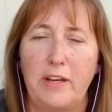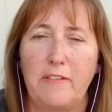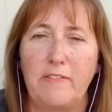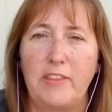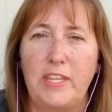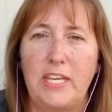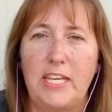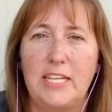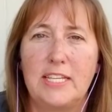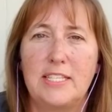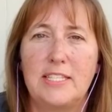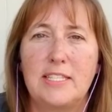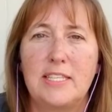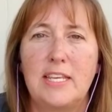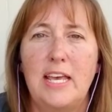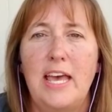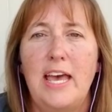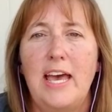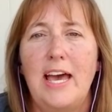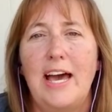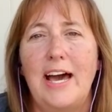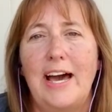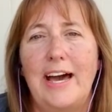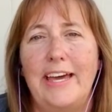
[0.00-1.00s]
of these.
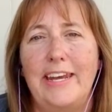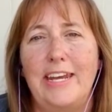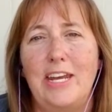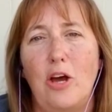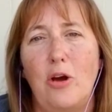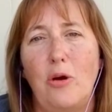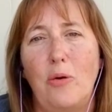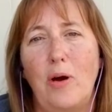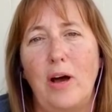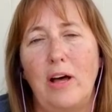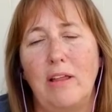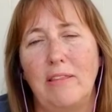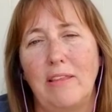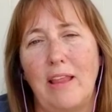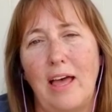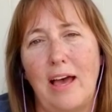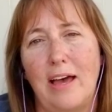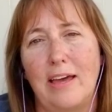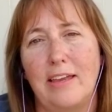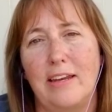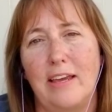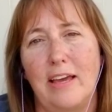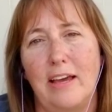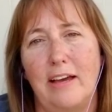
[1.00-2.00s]
I know a
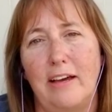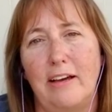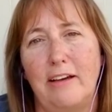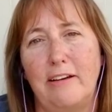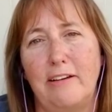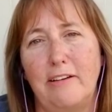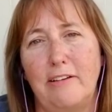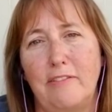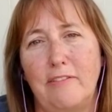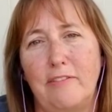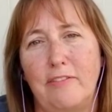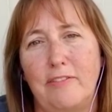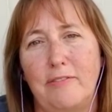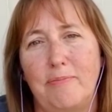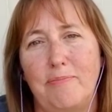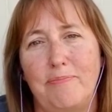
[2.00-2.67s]
lot of